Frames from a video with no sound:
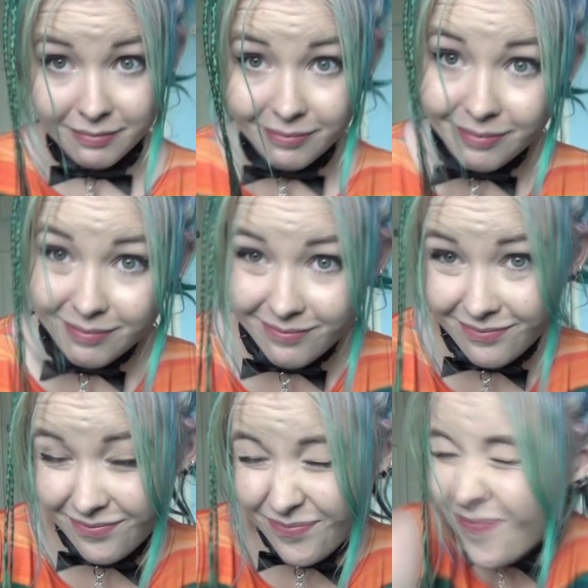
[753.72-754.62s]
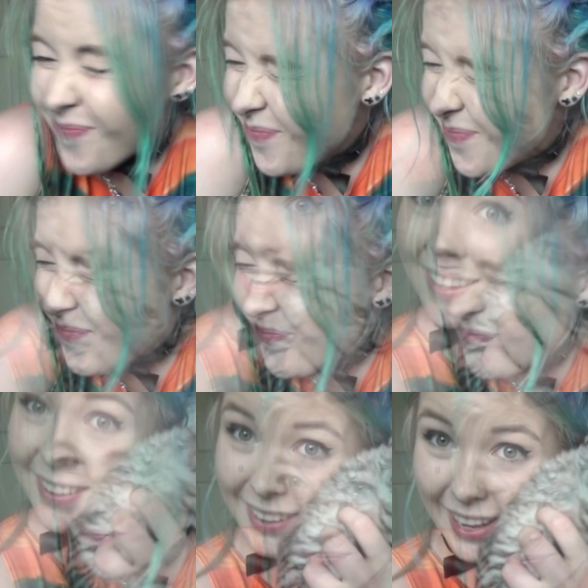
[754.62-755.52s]
Mm.
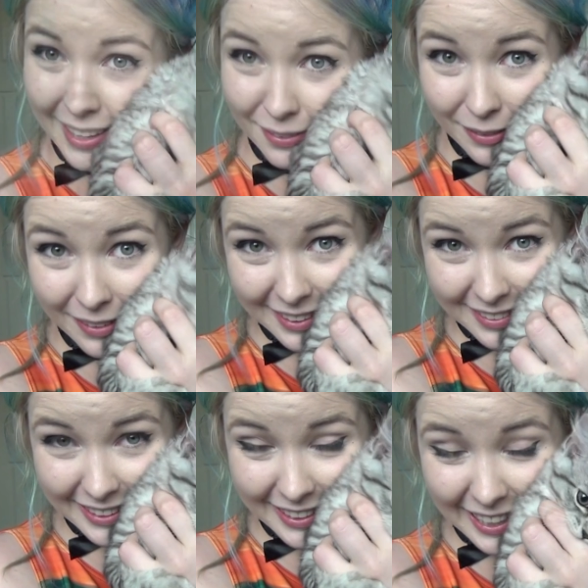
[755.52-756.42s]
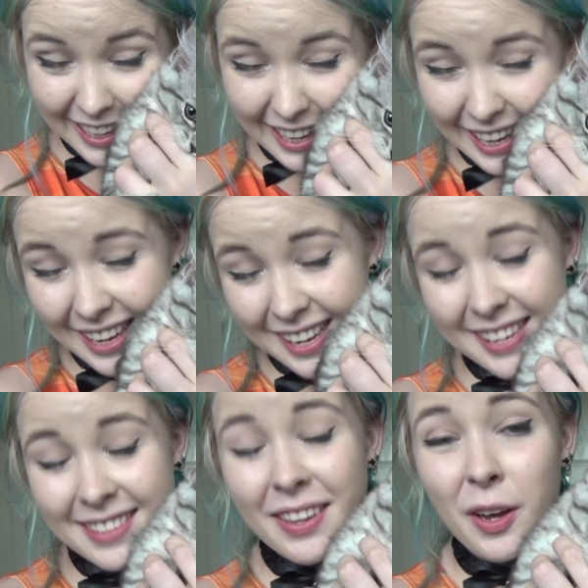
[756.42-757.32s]
Thanks for watching
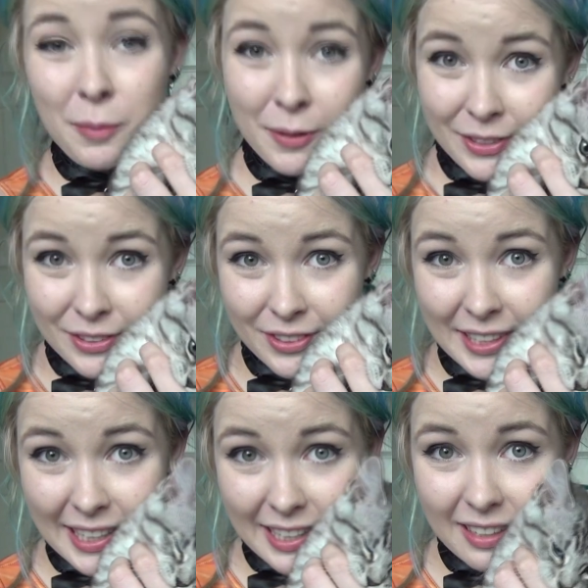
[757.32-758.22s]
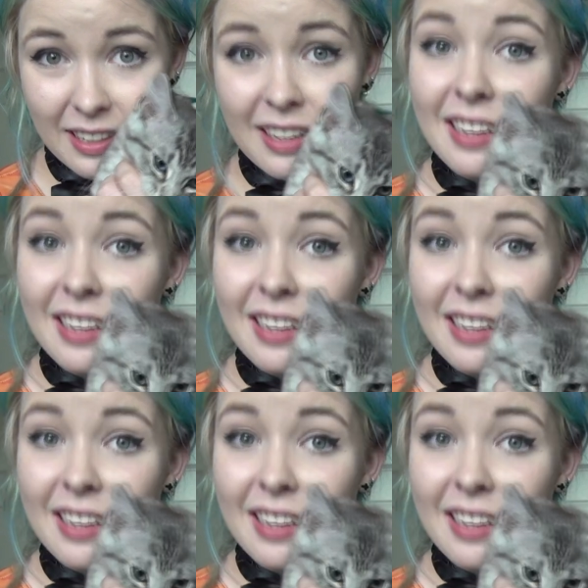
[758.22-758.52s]
guys. Hope you enjoyed it.